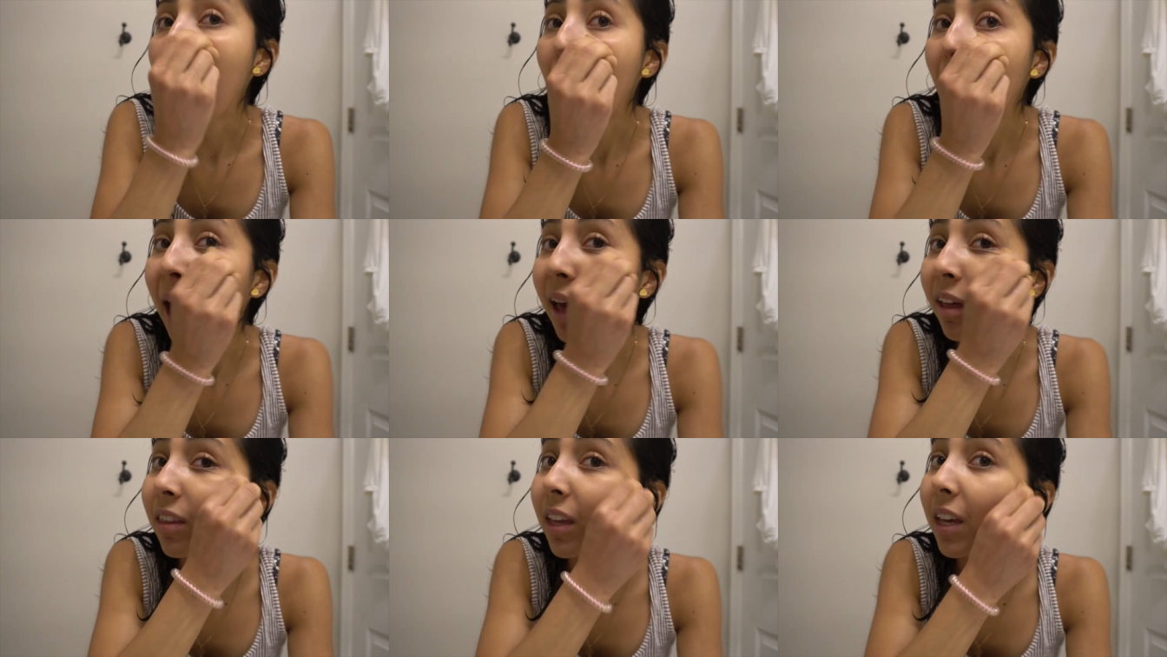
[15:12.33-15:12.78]

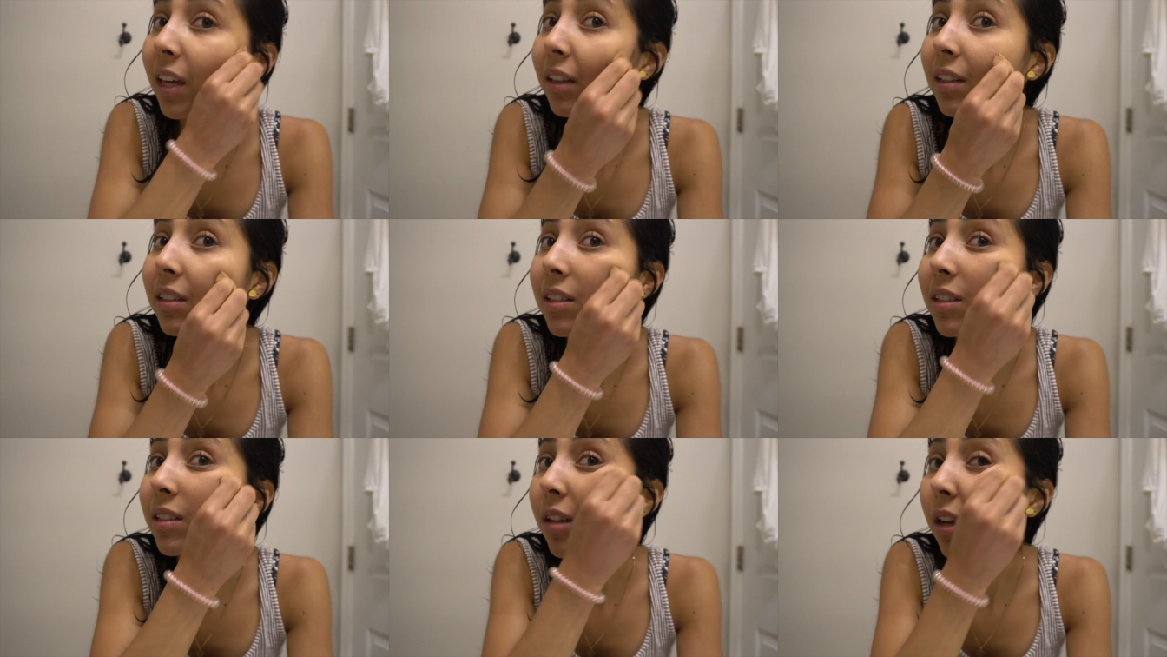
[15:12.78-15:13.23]
I think
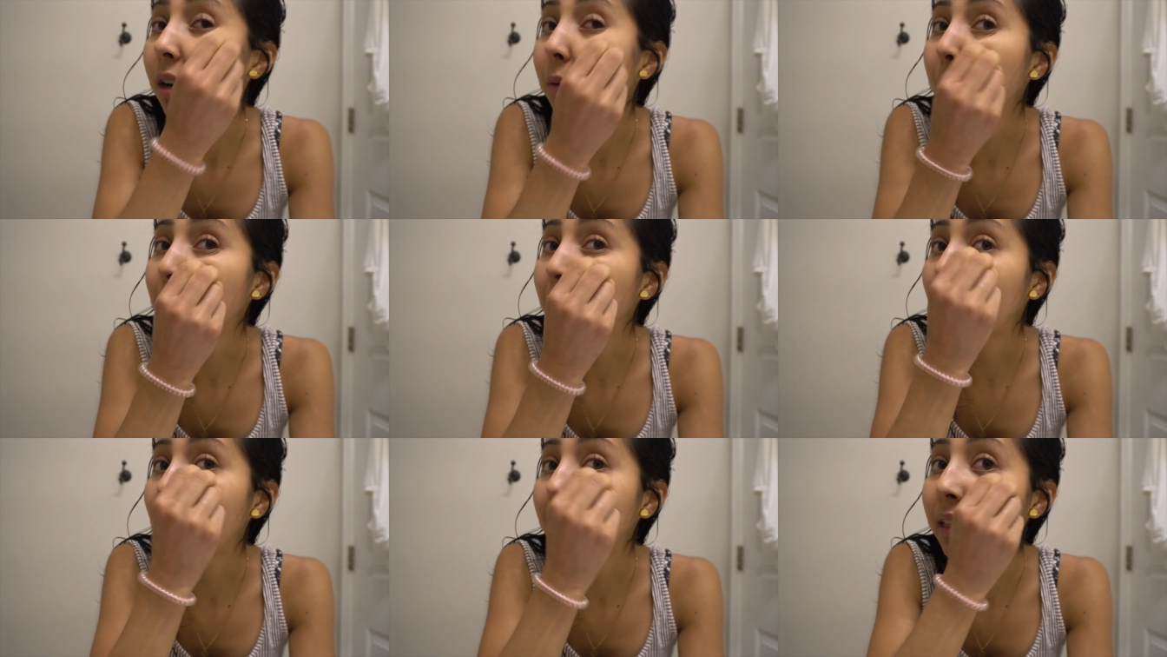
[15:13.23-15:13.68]
this is gonna
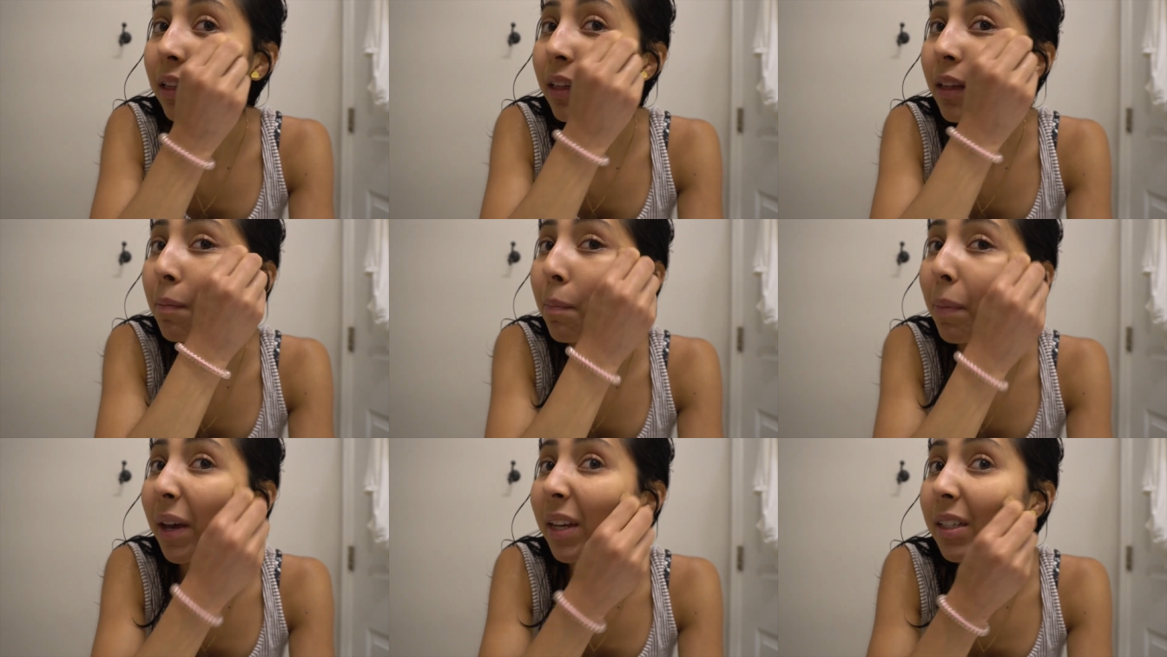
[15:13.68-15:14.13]
be like the
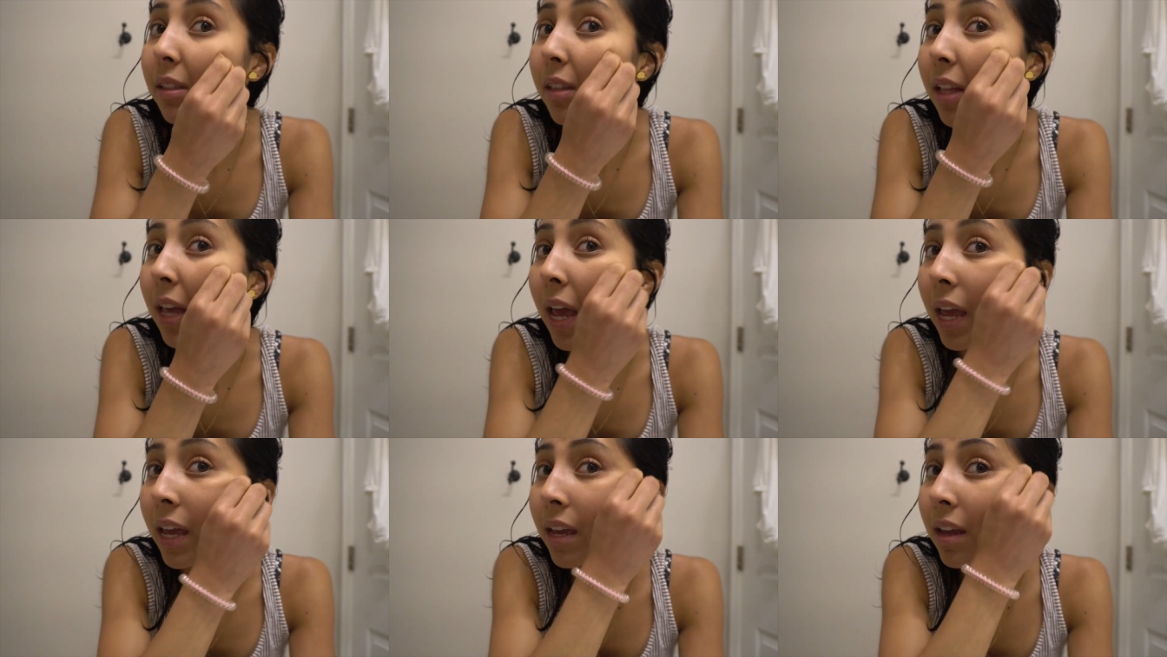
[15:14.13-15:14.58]
best
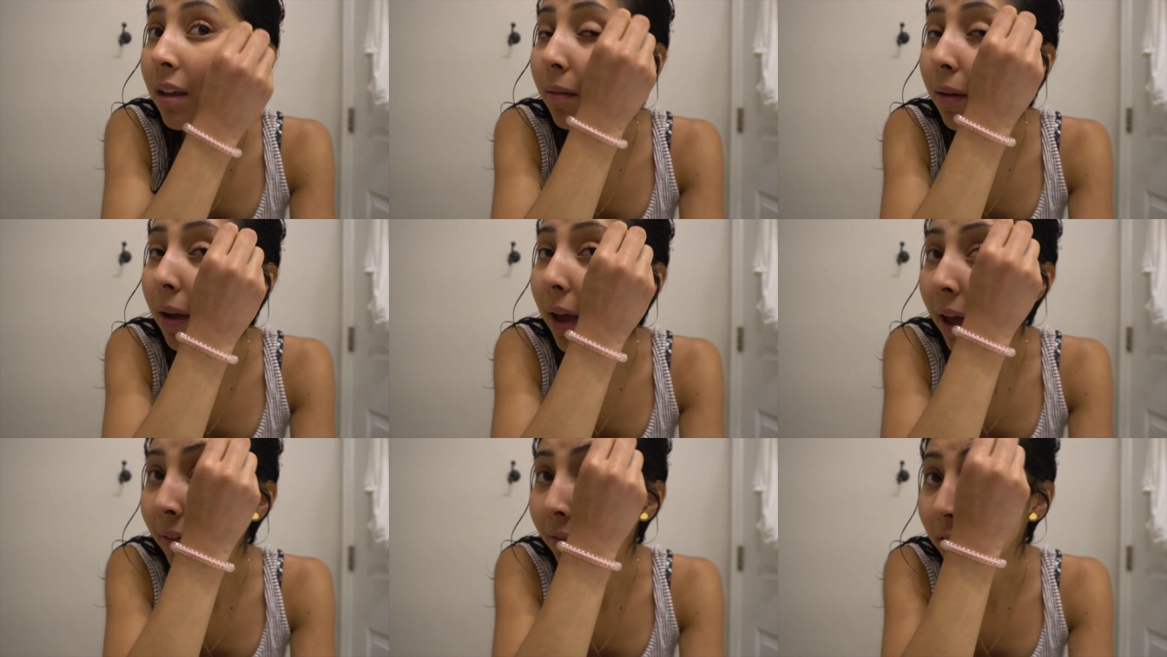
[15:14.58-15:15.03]
day
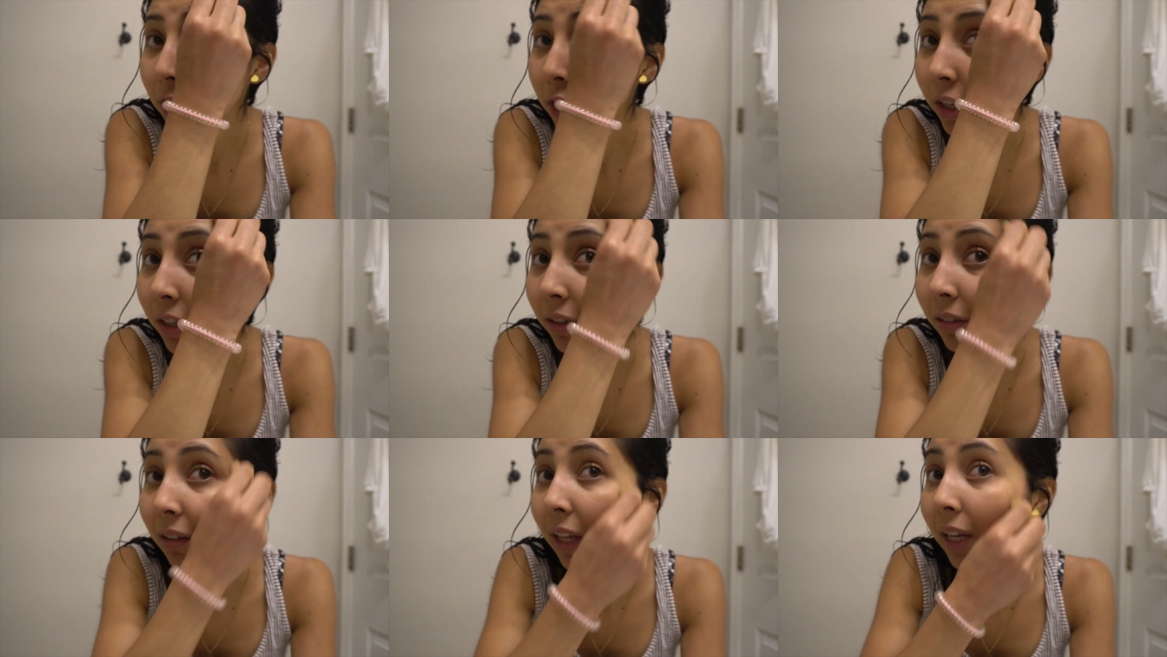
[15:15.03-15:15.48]

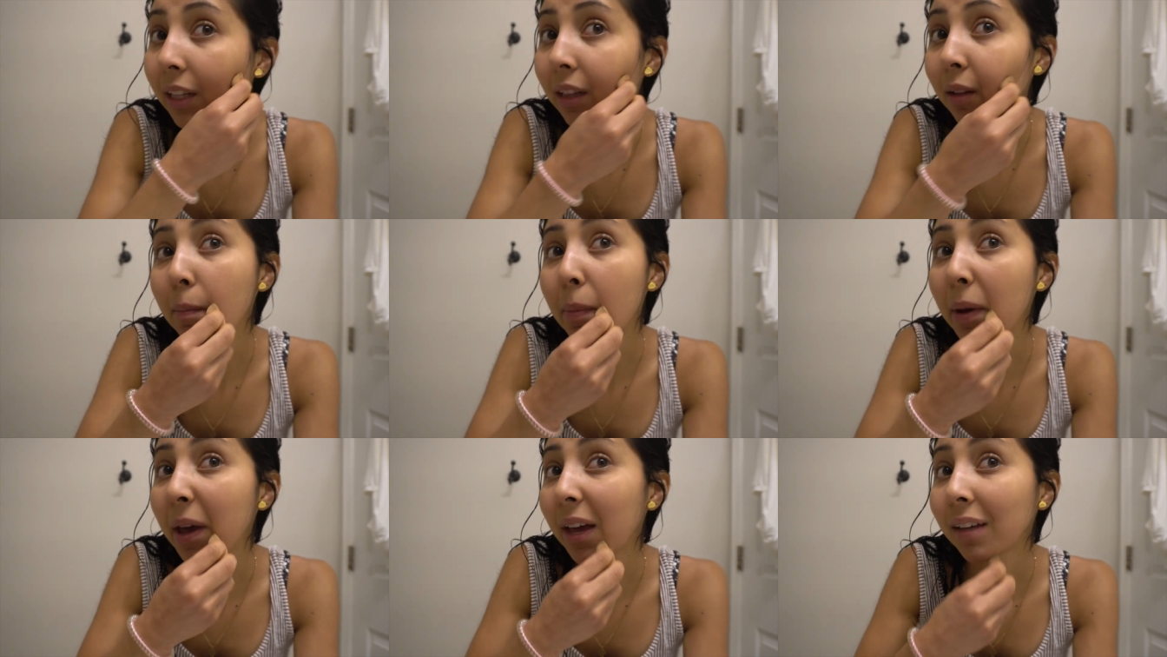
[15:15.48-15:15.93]
ever, like the
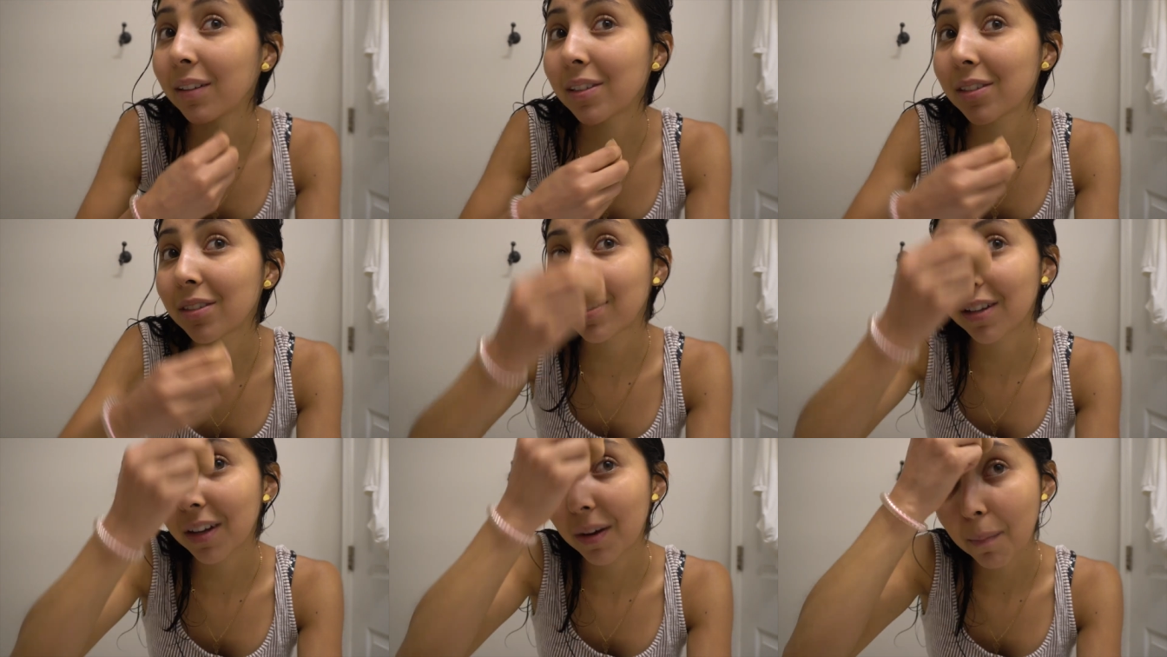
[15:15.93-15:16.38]

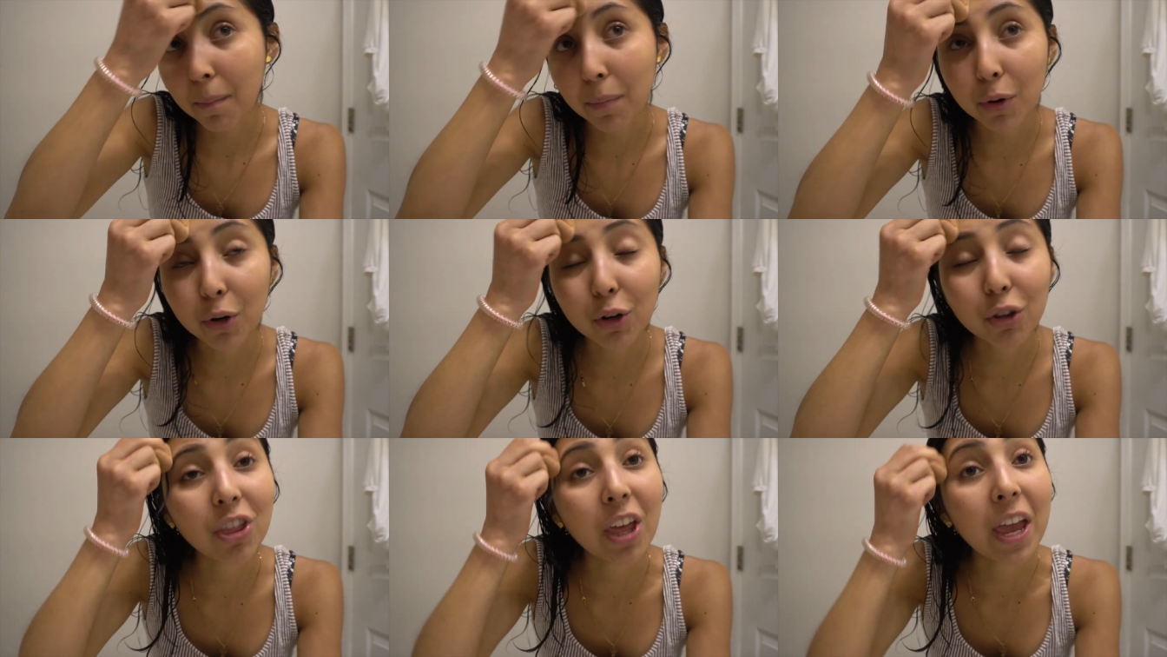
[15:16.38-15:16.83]
best
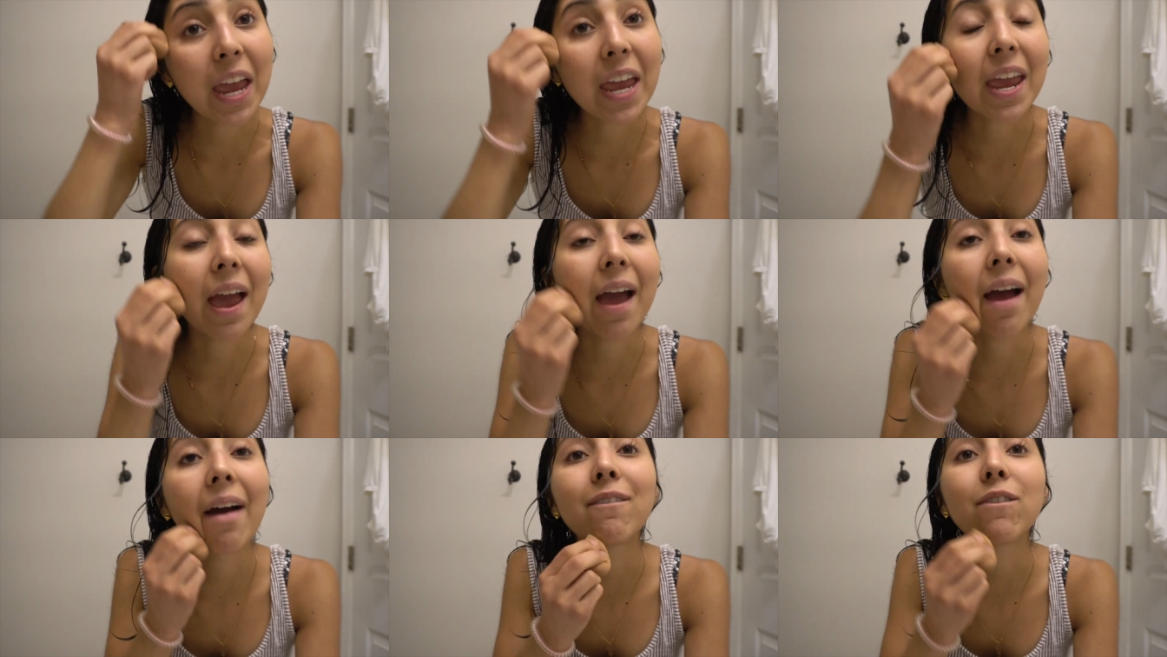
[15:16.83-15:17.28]

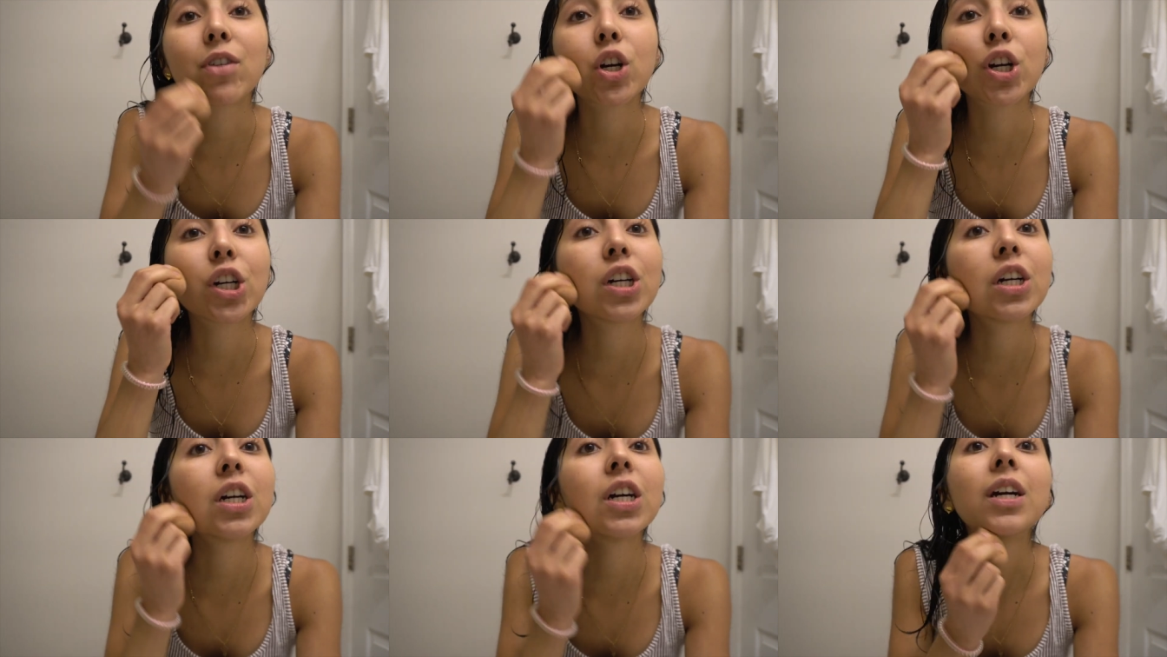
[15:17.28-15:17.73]
birthday
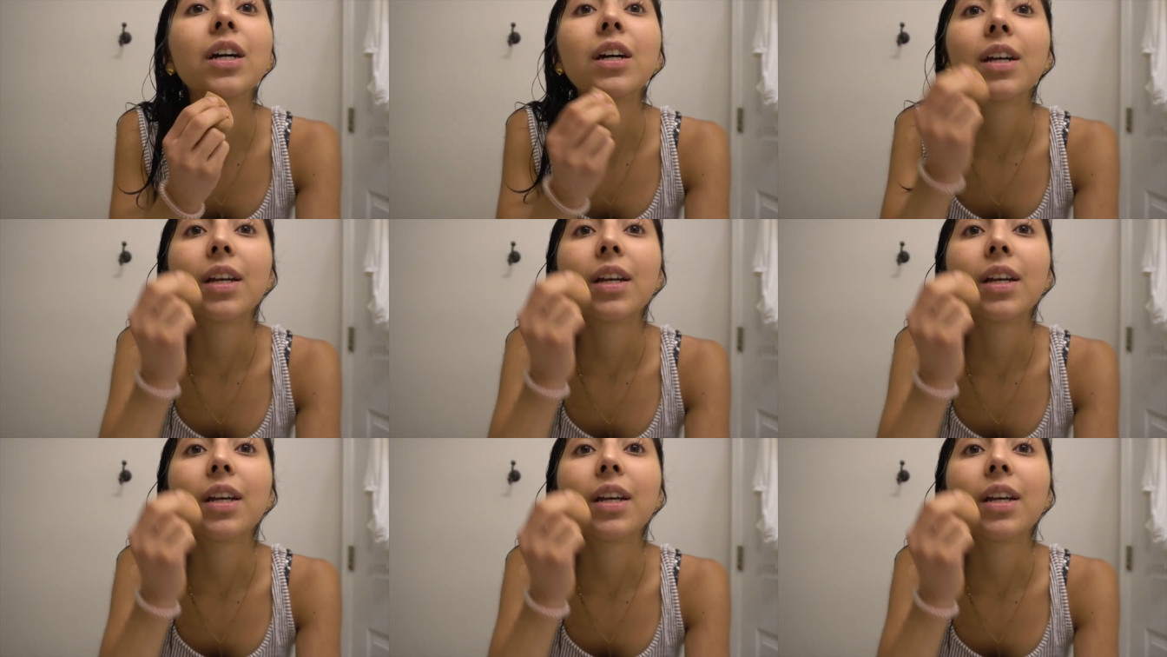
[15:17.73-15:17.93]
ever